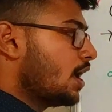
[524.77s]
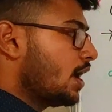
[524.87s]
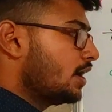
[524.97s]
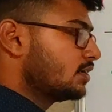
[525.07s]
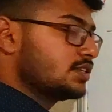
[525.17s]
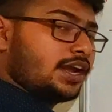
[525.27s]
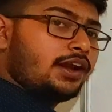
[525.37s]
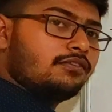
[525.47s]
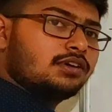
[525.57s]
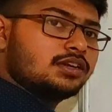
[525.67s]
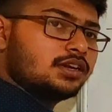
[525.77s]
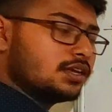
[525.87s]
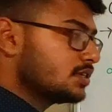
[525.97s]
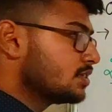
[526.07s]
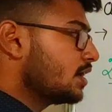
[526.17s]
and second
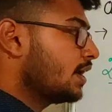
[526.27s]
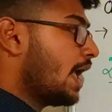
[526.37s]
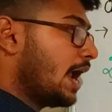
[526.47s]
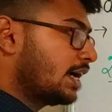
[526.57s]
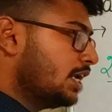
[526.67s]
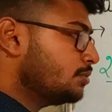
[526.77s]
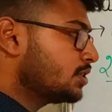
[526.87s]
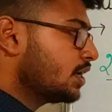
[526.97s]
one is at active